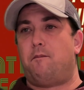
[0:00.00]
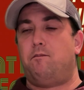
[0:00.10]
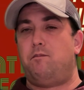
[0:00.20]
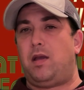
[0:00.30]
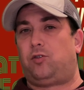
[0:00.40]

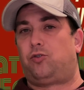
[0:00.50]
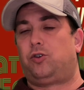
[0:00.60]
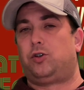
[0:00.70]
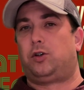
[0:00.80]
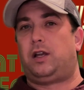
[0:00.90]
make sure
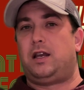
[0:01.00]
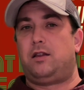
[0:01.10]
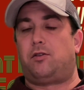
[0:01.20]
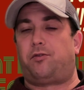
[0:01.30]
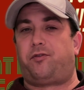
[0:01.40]
you're getting
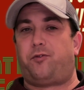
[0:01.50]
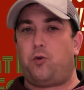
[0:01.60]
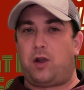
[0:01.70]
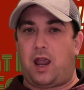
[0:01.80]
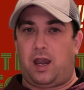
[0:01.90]
the
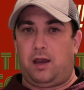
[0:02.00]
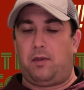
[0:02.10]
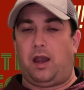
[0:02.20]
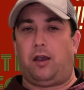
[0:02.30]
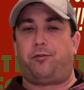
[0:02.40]
full game,
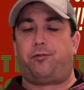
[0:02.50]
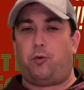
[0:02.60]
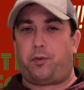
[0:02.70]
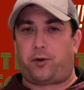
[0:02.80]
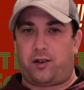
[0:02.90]
full
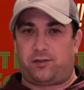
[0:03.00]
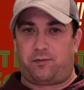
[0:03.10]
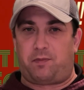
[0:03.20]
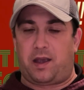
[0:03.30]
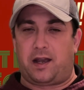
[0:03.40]

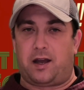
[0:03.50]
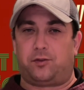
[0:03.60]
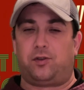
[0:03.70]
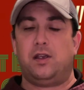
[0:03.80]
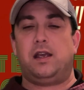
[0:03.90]
progressive
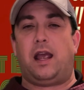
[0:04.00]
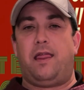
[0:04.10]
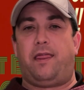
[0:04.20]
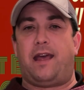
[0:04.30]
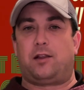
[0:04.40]
payouts,
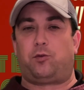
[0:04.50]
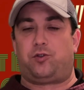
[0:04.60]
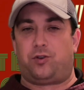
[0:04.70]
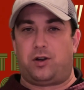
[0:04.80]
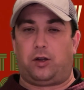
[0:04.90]
and that's what
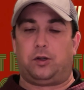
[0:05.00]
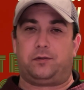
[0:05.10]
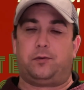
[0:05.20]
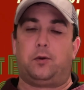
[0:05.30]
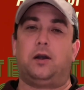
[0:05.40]
you're going to look
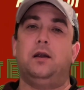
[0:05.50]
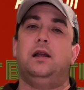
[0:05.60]
for.